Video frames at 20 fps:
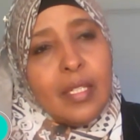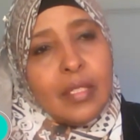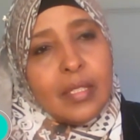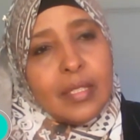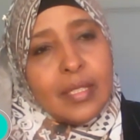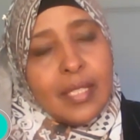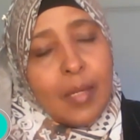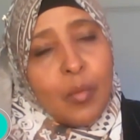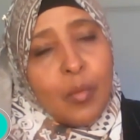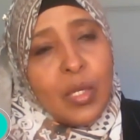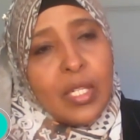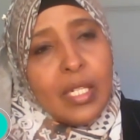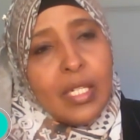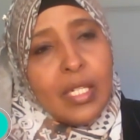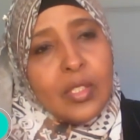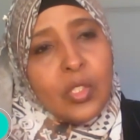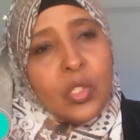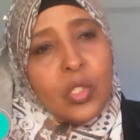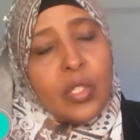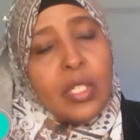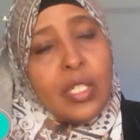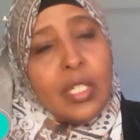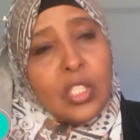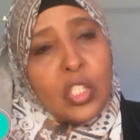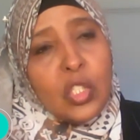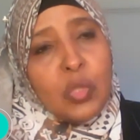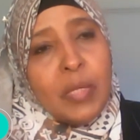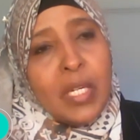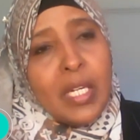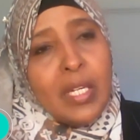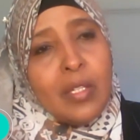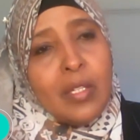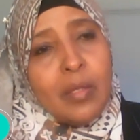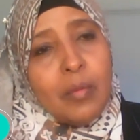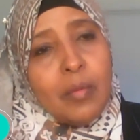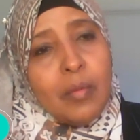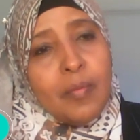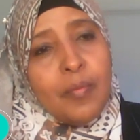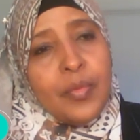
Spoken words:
somewhere else or in Kismayo.